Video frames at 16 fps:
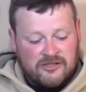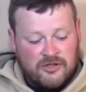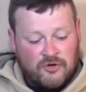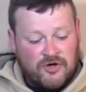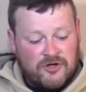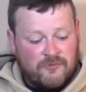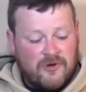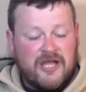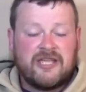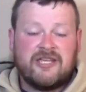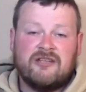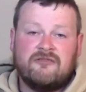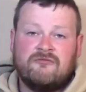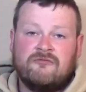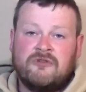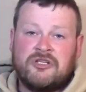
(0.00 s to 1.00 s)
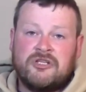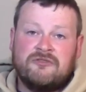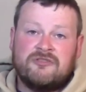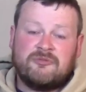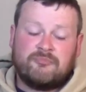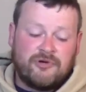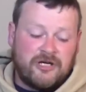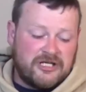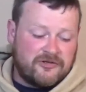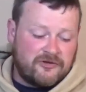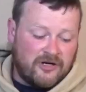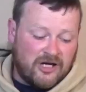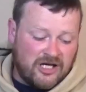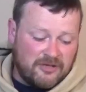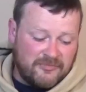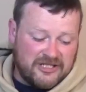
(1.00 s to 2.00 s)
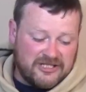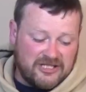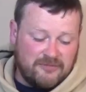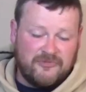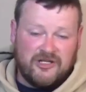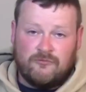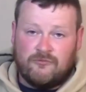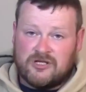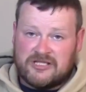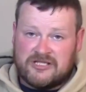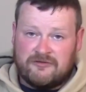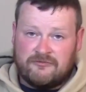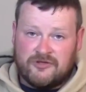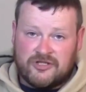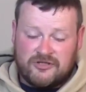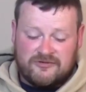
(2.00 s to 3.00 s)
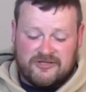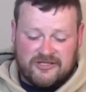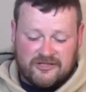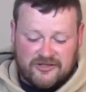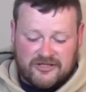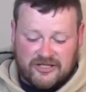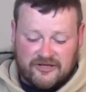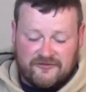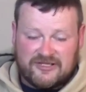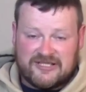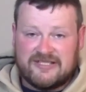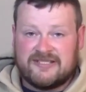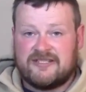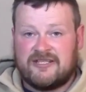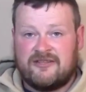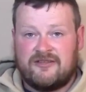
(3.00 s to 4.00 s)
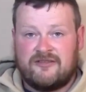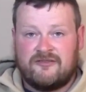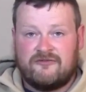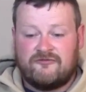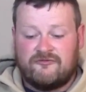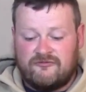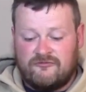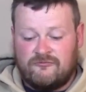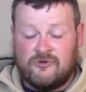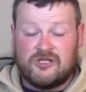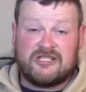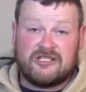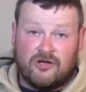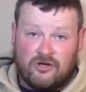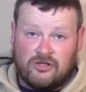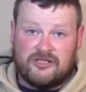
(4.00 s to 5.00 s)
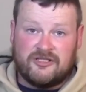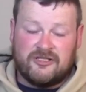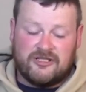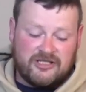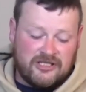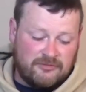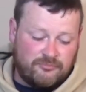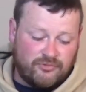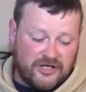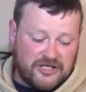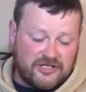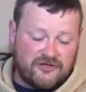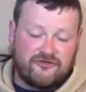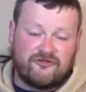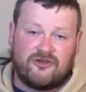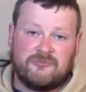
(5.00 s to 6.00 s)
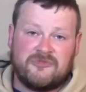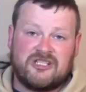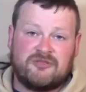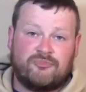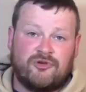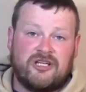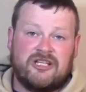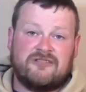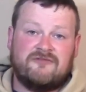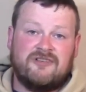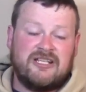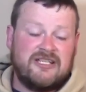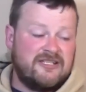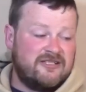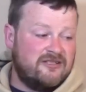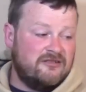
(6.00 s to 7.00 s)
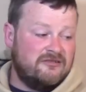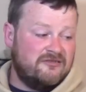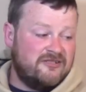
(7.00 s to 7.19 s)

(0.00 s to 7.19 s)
the only way I can reduce the pressure on my Timney was to reduce sear surface, instead of once all the pressure from the spring is released,